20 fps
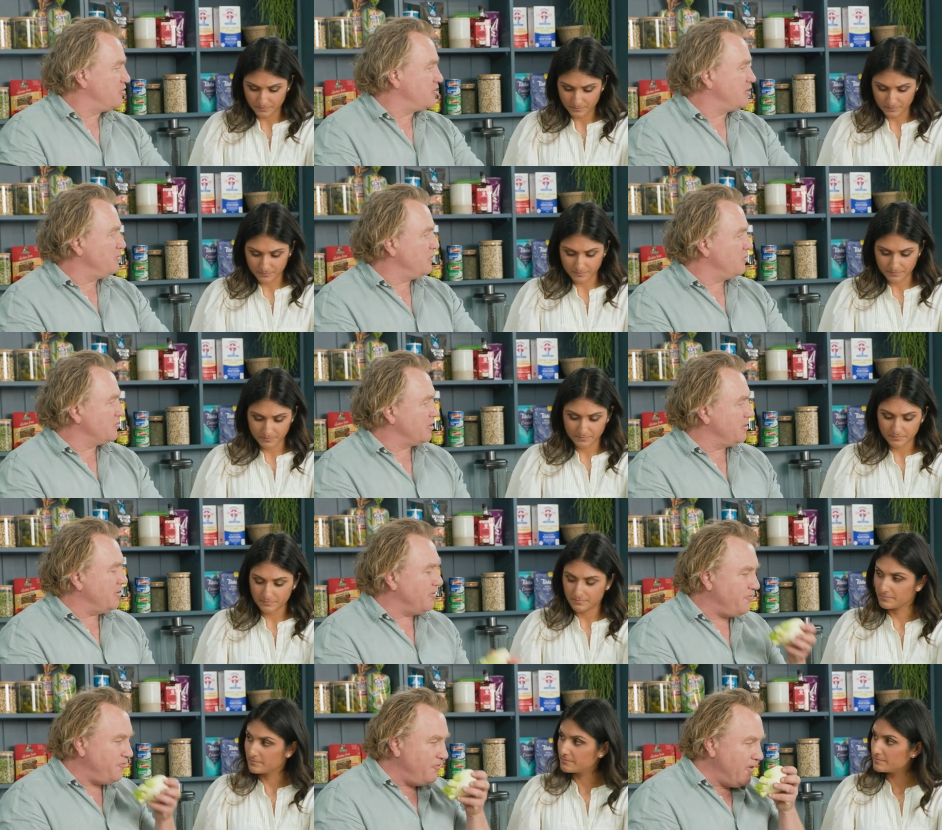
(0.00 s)
Speaker 1: vegetables,
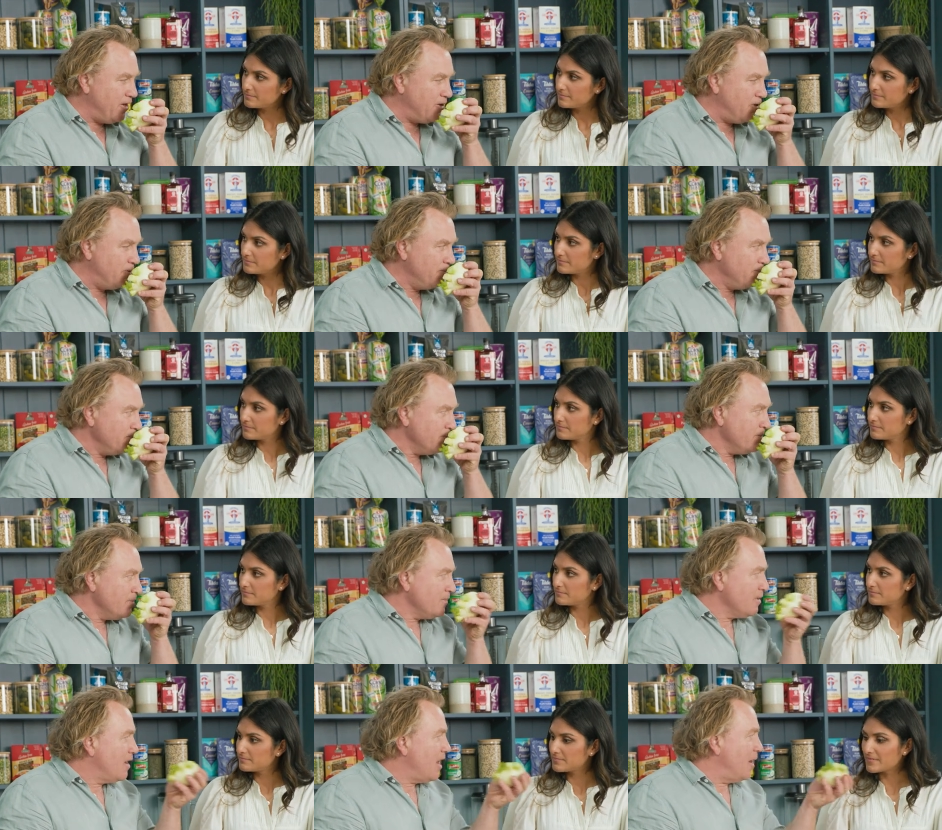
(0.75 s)
and the fennel.
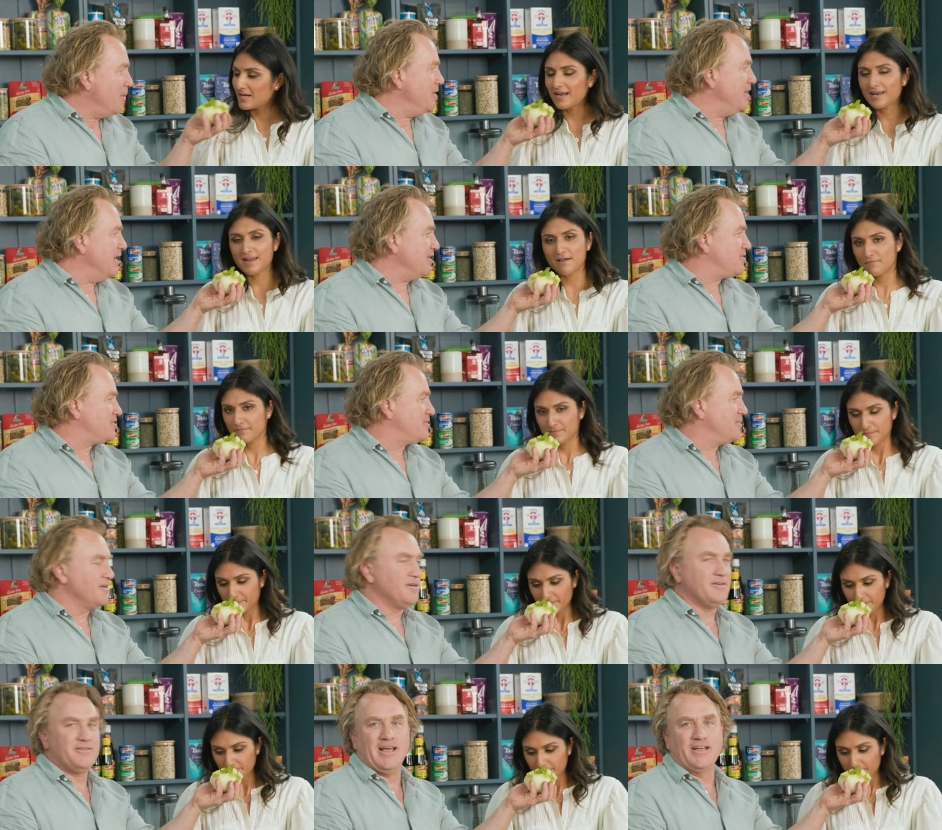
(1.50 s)
I mean, I that's
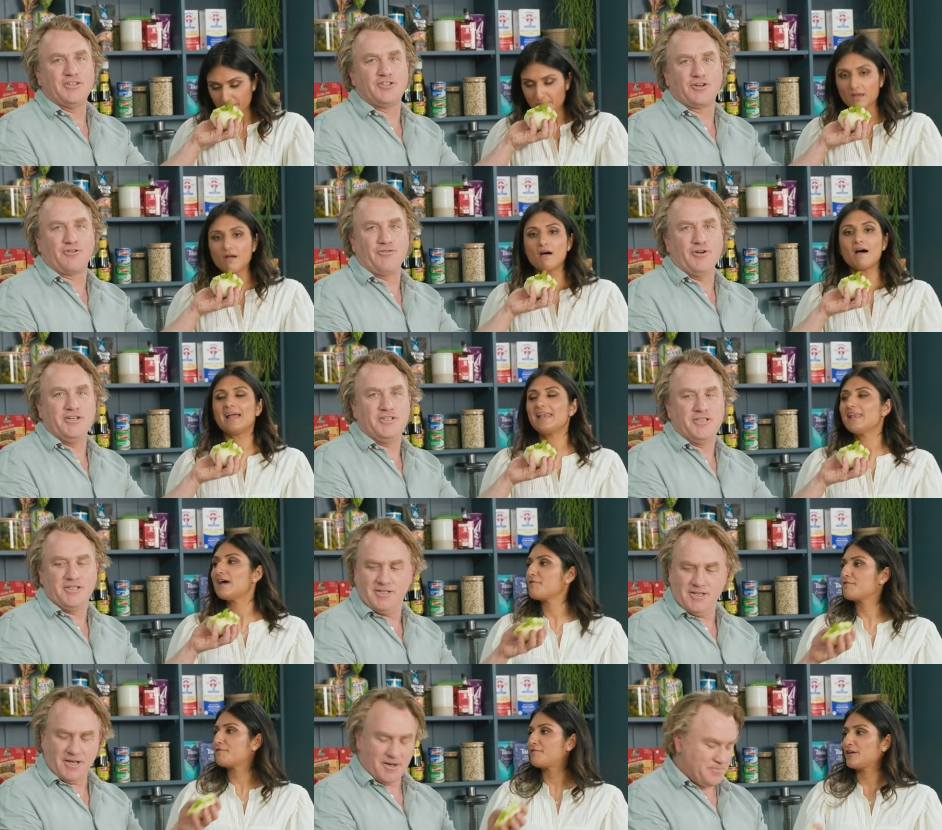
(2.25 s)
love, that's Greece,
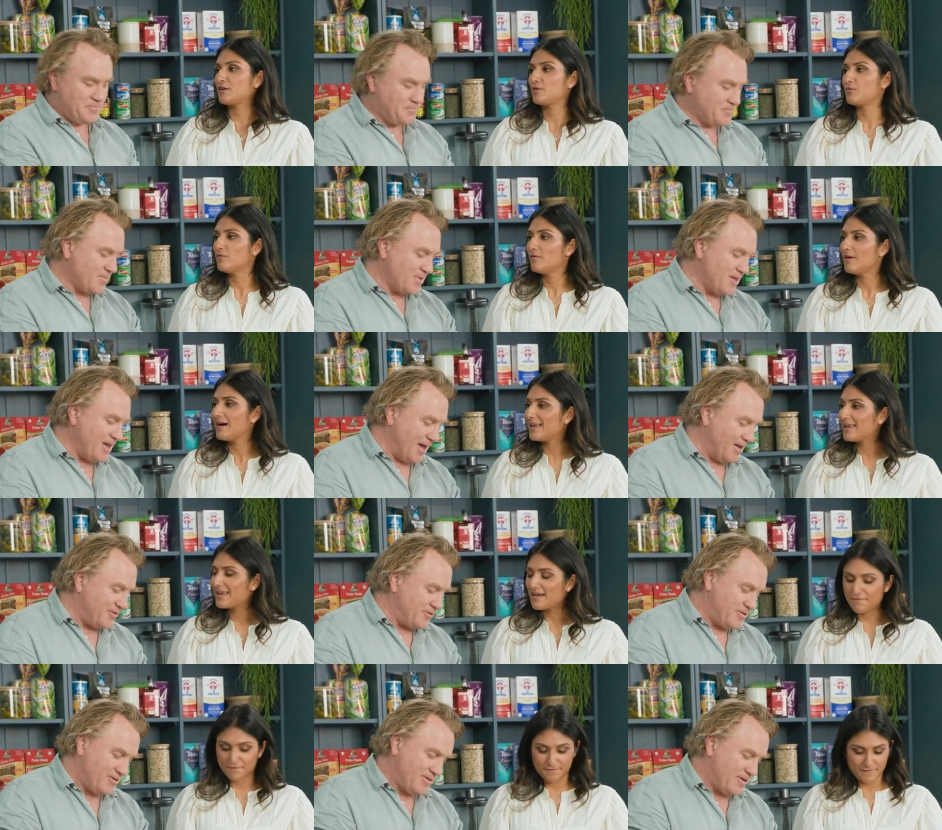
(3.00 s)
isn't it? Fennel. Yeah. I
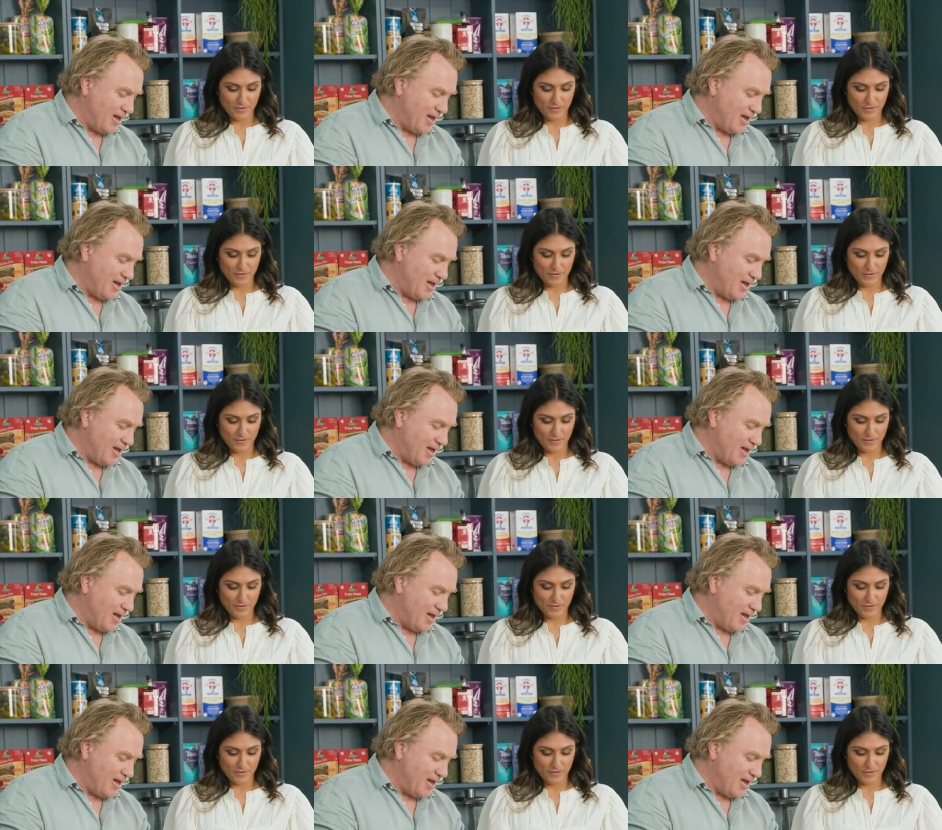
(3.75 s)
love